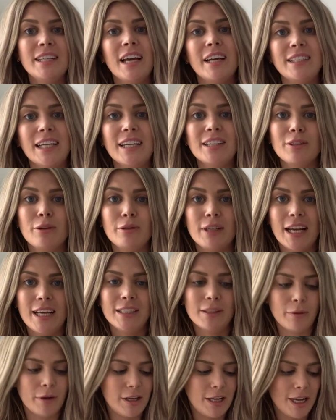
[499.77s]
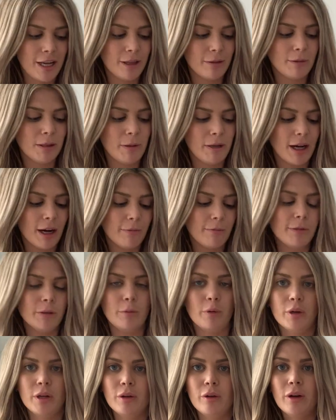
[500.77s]
at a desk all day, so I need them to be
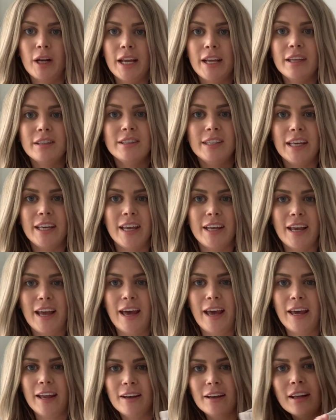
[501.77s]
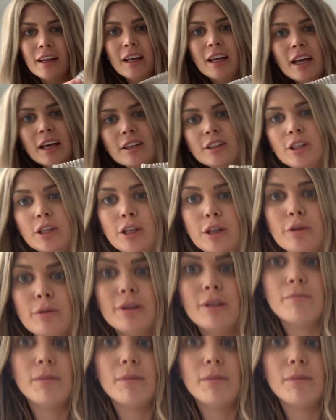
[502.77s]
comfortable and not like digging it in to the